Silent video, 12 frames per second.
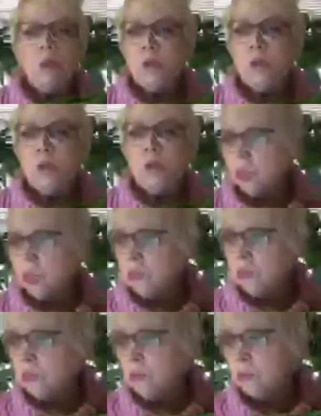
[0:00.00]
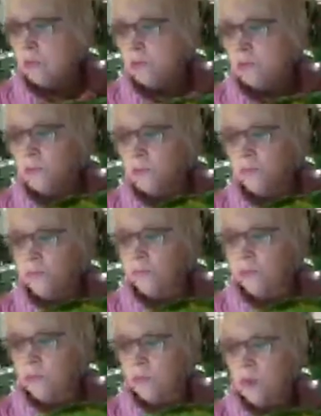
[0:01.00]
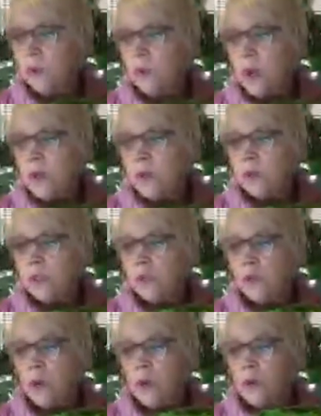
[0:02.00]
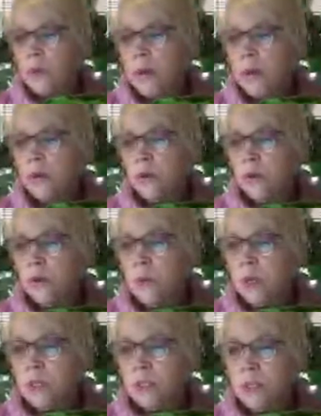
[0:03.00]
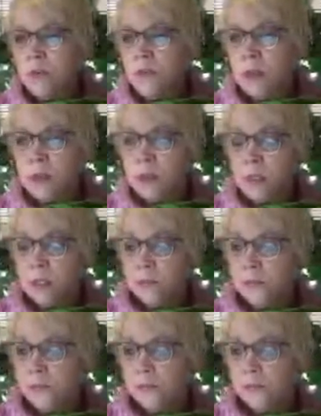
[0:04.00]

You too. Is your weather bad, or are you making sunflowers?